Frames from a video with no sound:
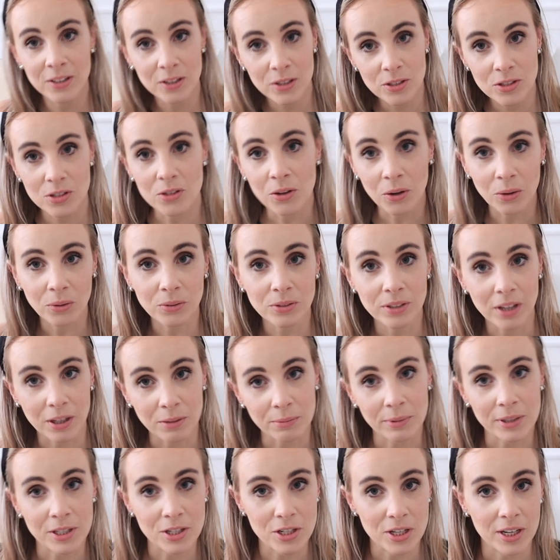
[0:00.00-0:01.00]
to hold down
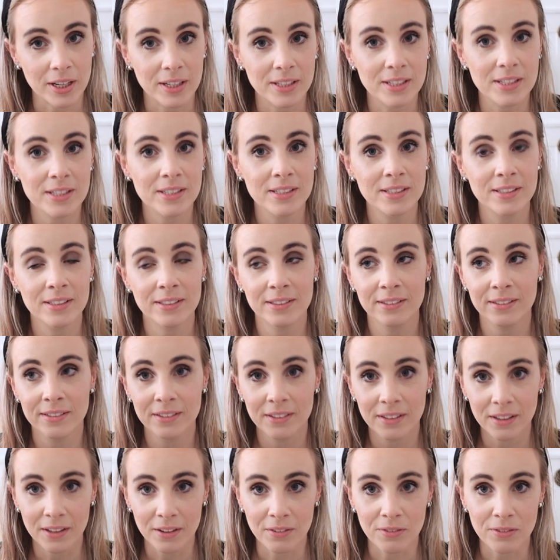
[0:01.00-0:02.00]
my dress
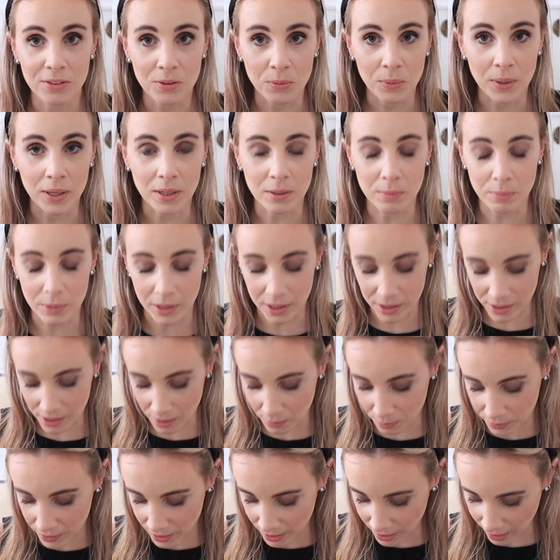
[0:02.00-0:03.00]
if the wind picks
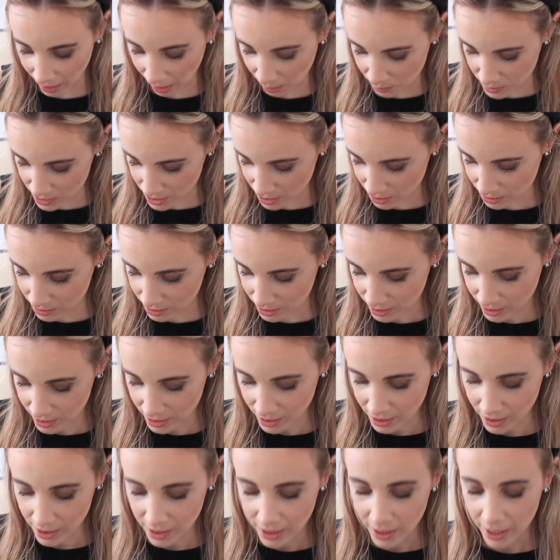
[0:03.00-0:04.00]
up in Cape Town.
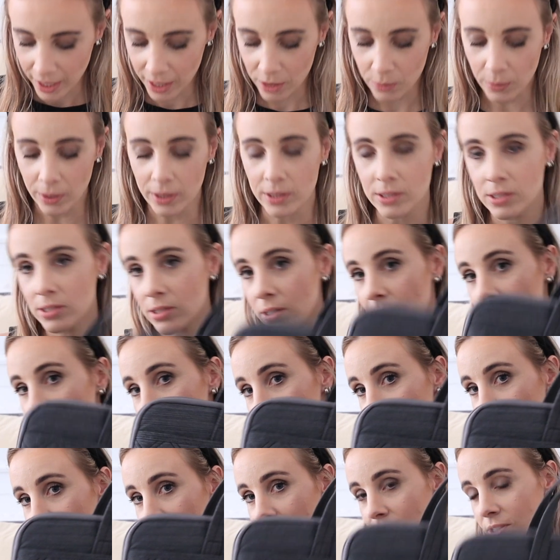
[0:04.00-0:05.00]
Anyway, so
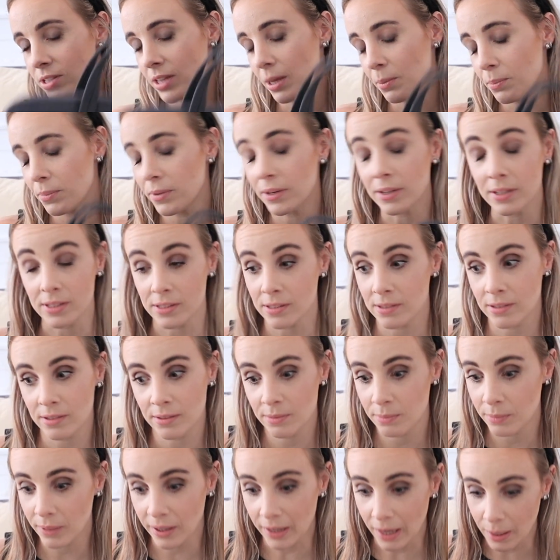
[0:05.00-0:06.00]
first up is
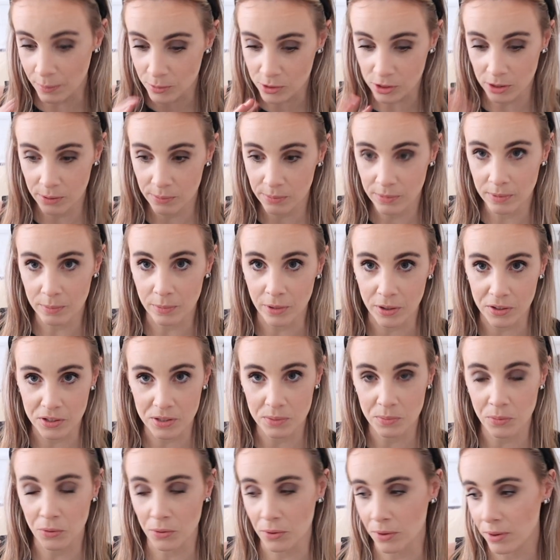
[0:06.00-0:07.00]
my laptop, the most
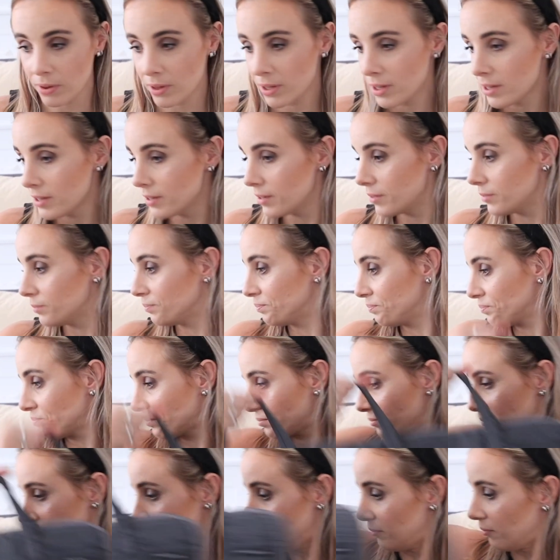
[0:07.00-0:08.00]
important thing.
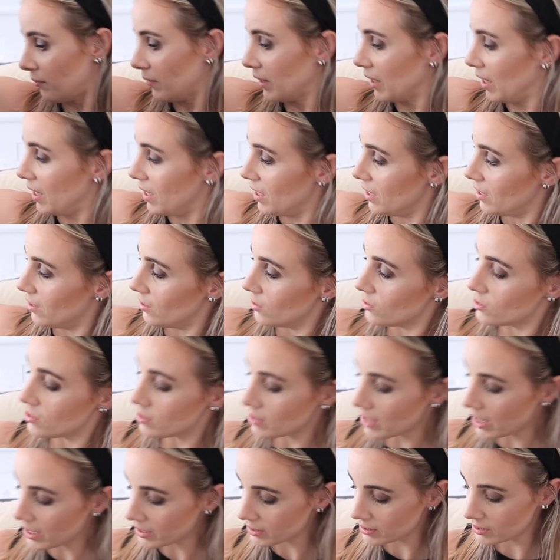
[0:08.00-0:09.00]
So
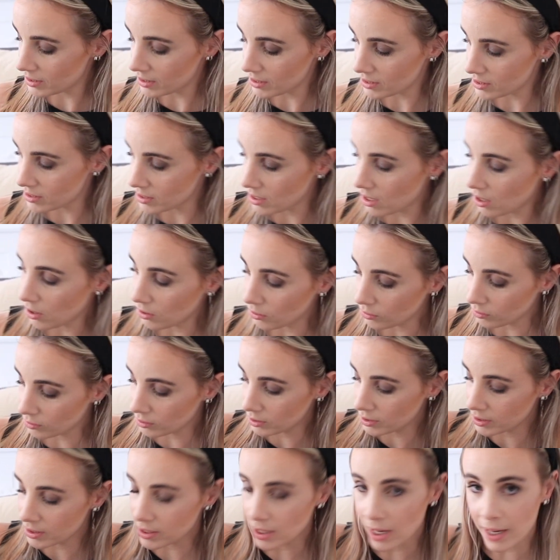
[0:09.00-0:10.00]
that is
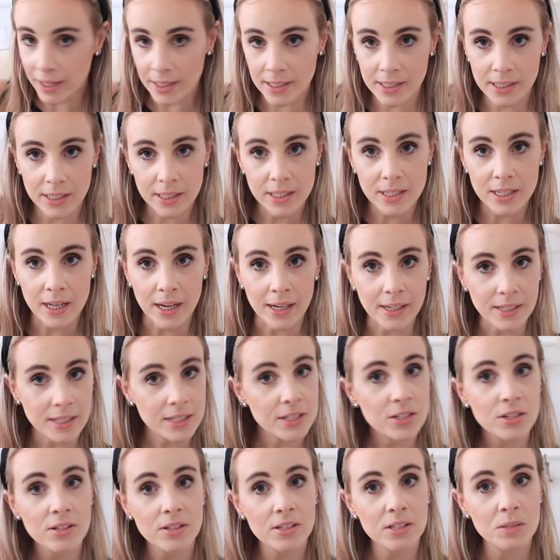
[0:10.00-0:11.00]
now nicely tucked
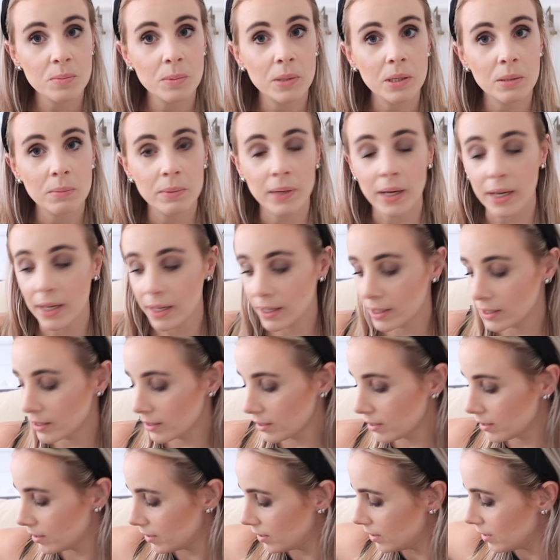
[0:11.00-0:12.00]
into this big
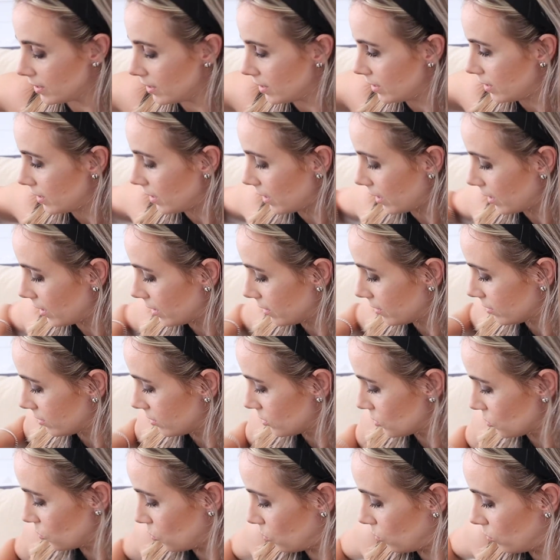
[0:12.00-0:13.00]
bag and
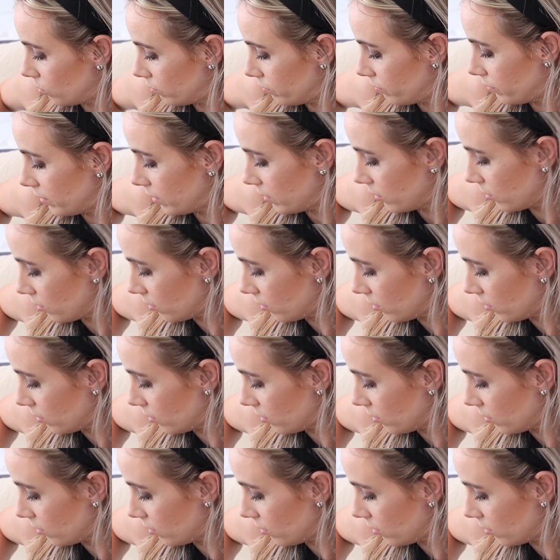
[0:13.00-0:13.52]
it's all very